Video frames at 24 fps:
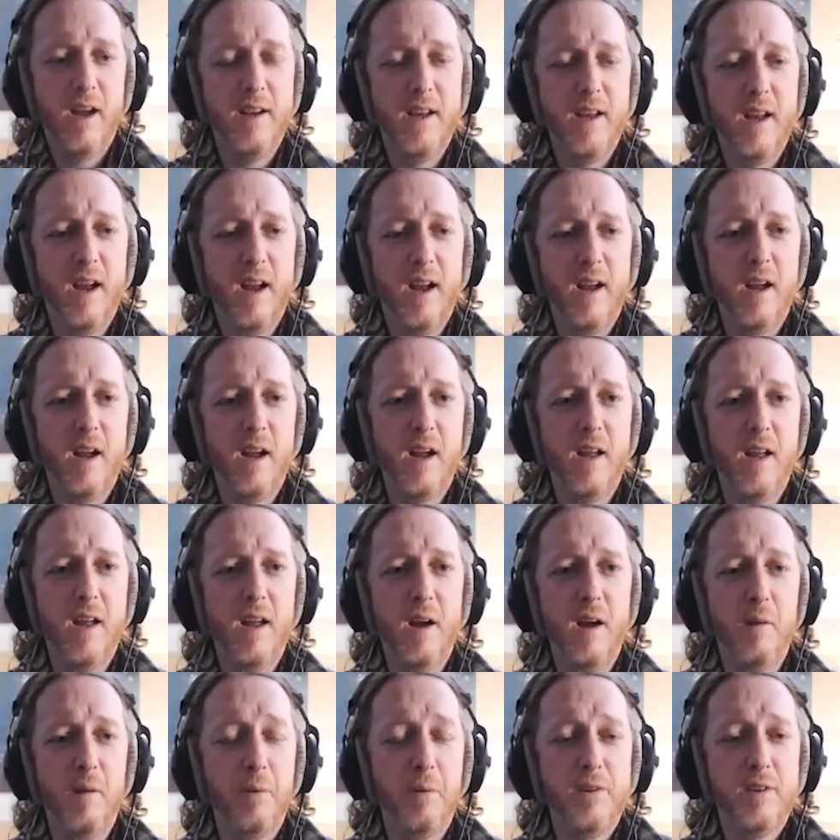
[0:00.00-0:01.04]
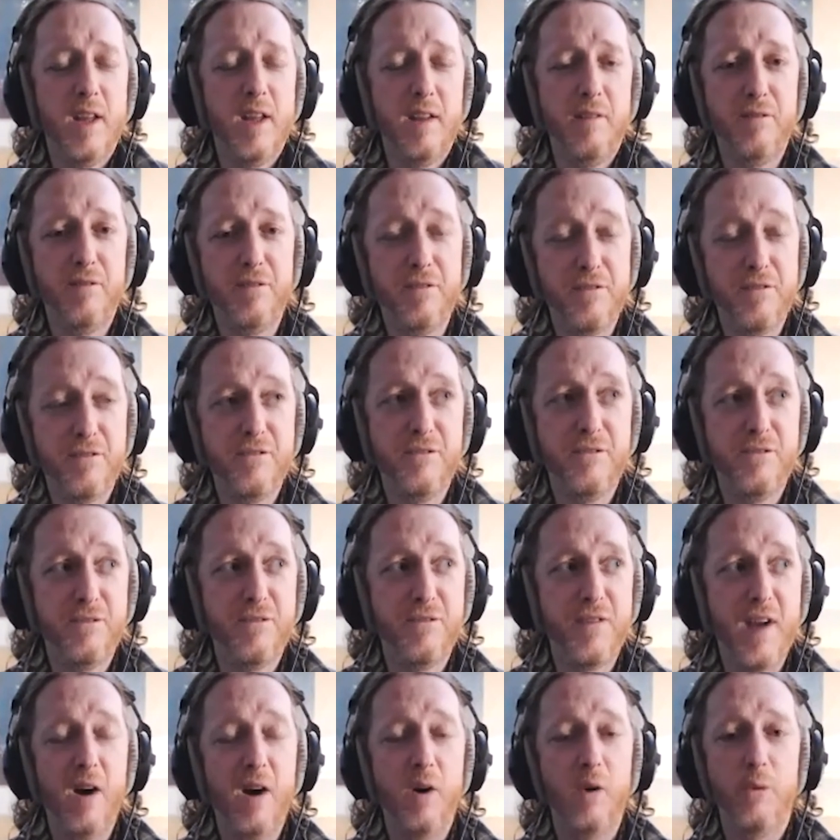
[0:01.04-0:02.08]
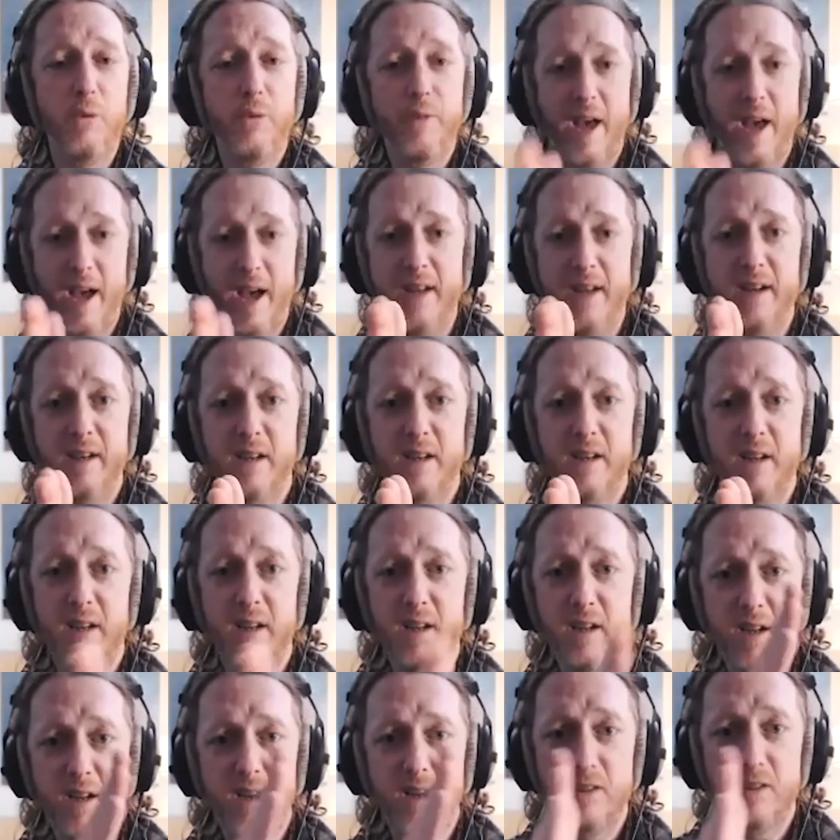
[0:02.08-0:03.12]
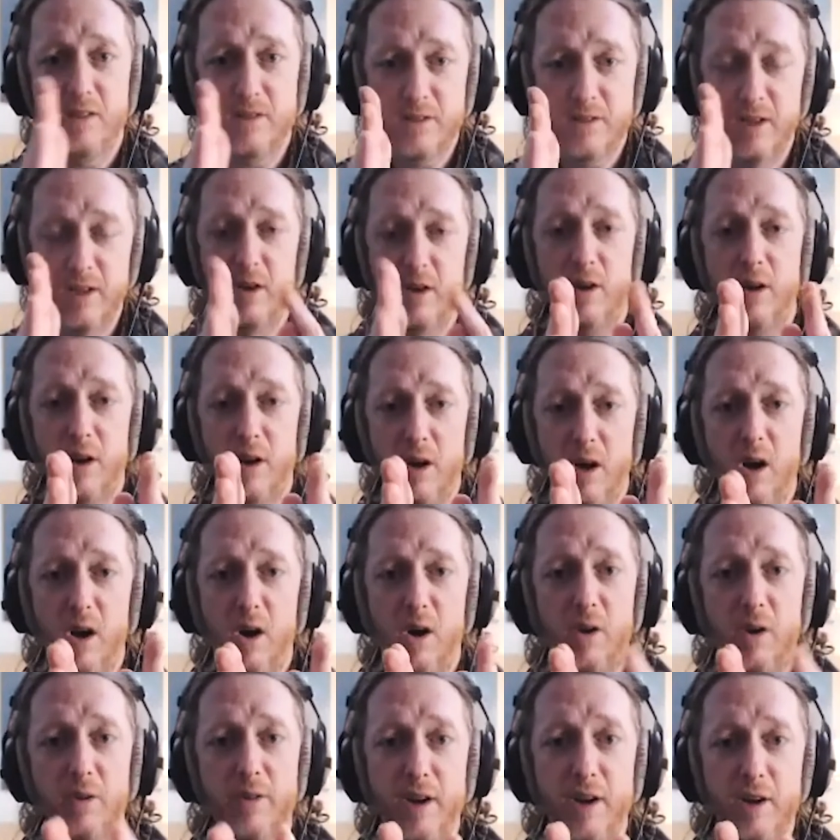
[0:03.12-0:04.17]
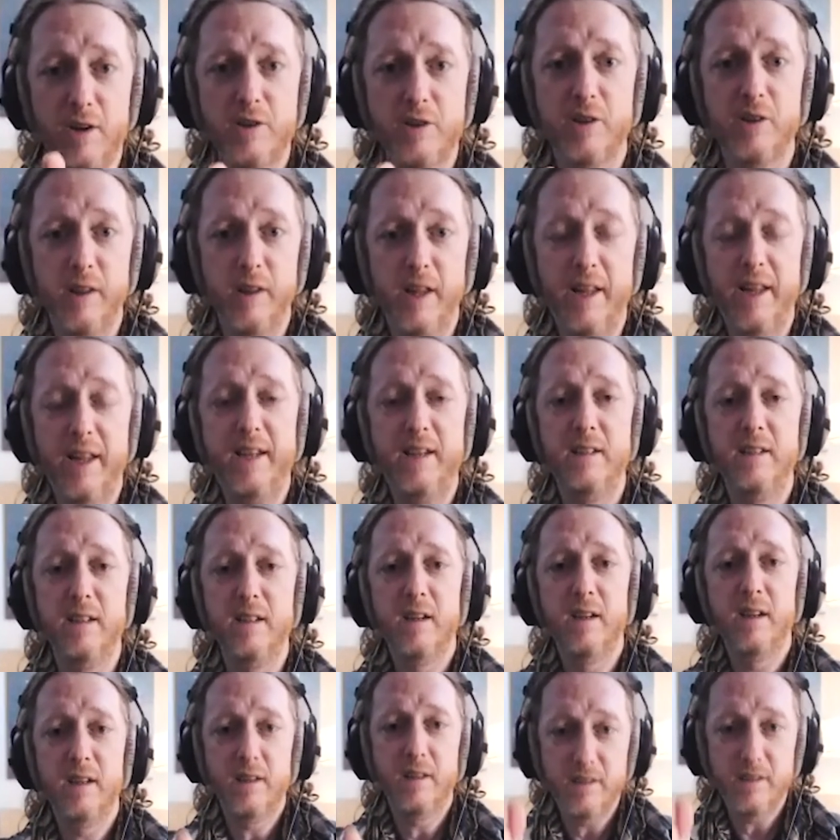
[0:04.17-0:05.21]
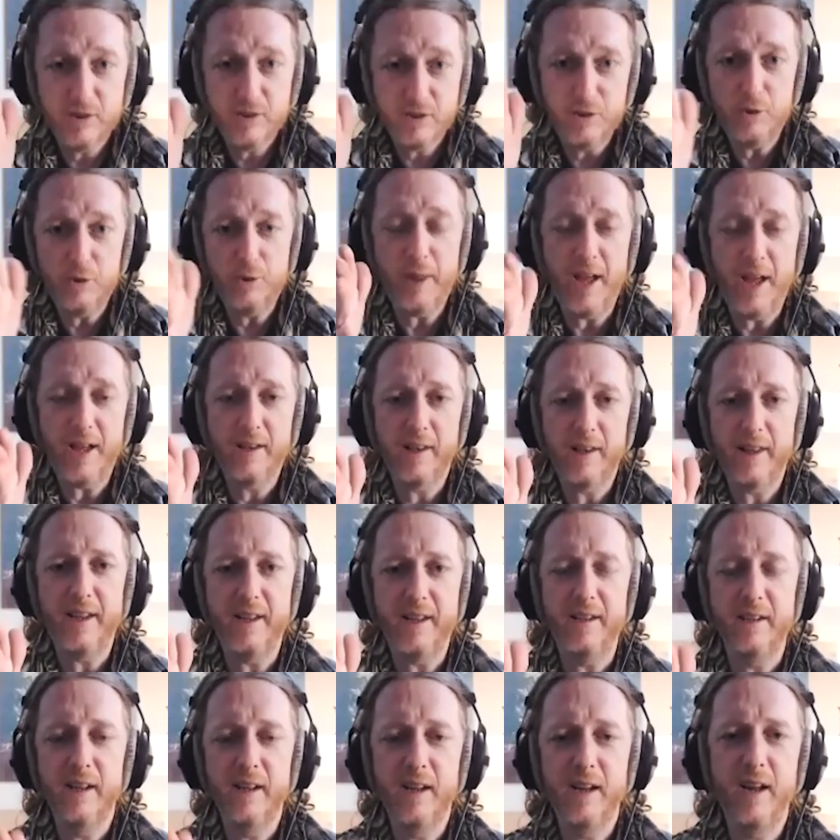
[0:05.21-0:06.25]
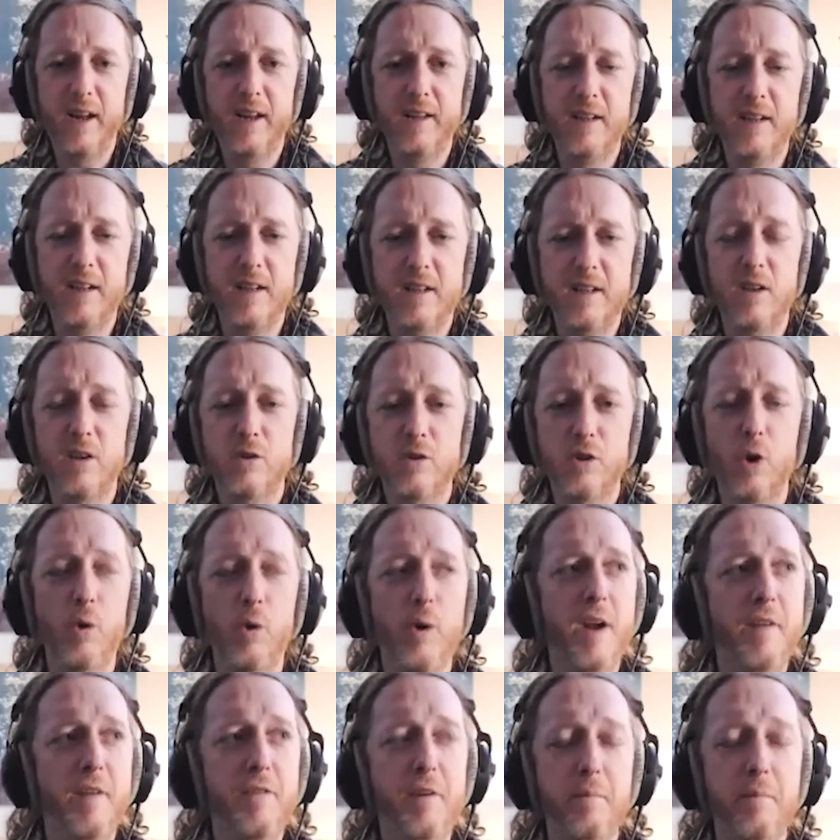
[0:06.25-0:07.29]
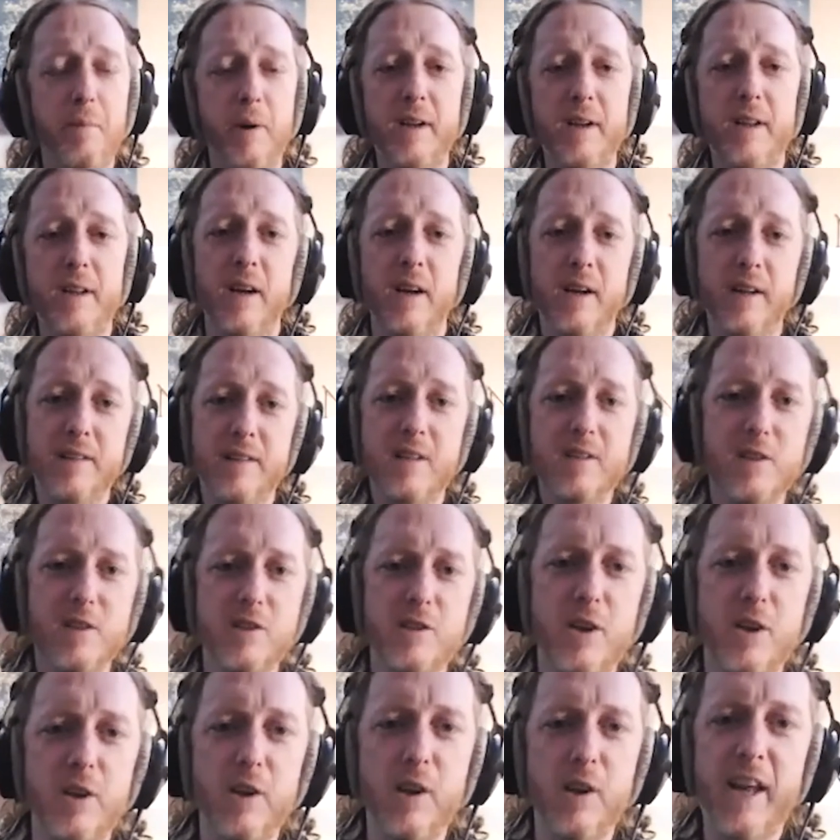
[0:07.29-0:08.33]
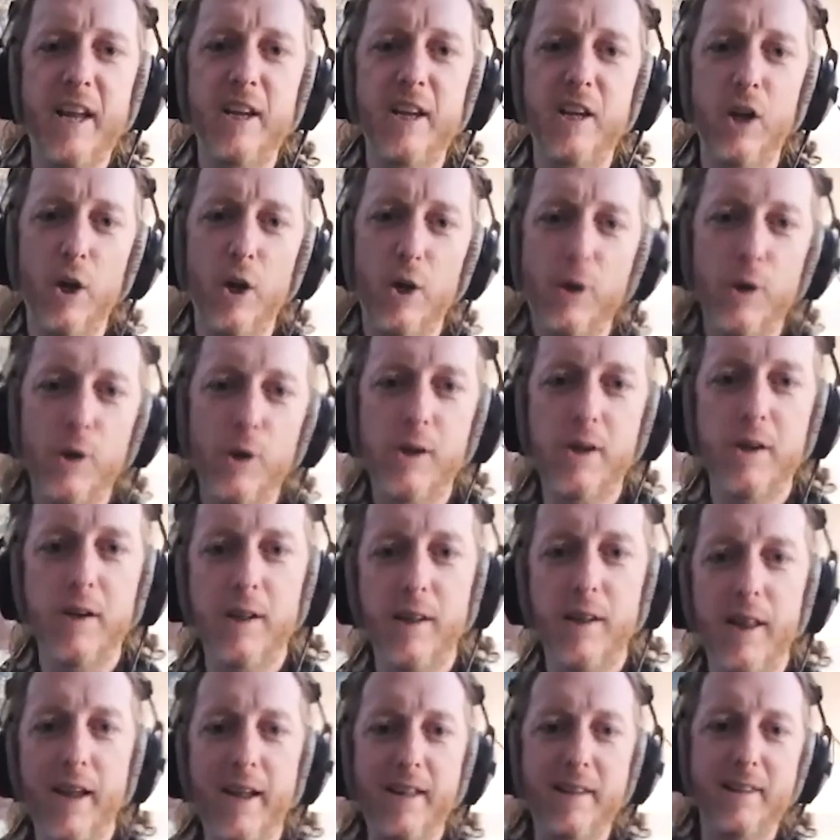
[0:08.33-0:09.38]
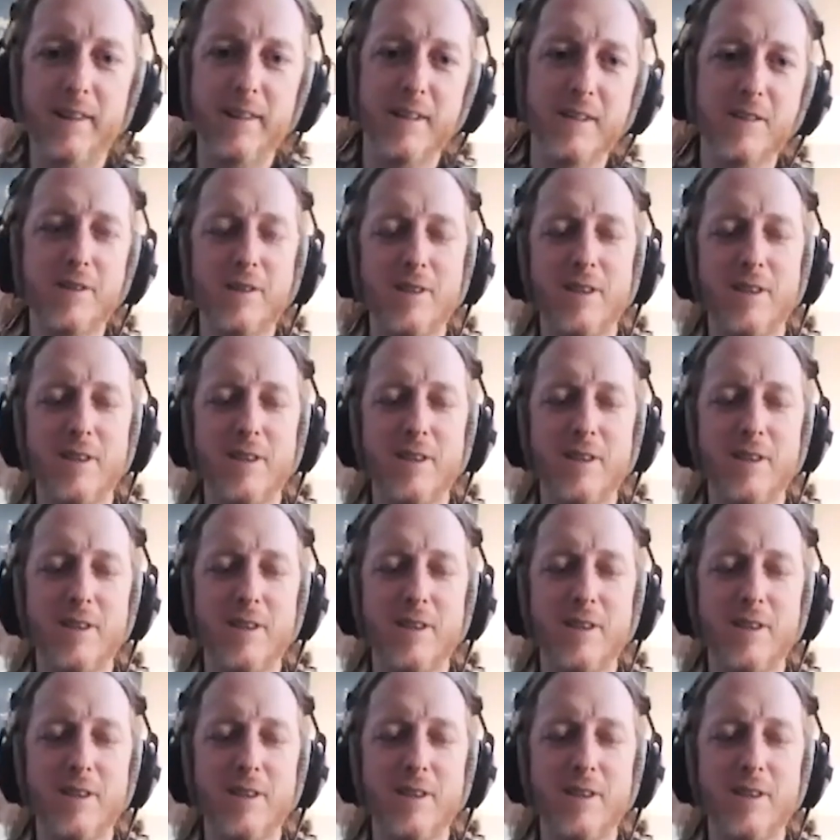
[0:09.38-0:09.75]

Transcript: Yeah. And, uh, uh, but they found that and said, "Oh, there's a lane. Let's do that lane." and yep. then told everybody this is our lane. You're gonna like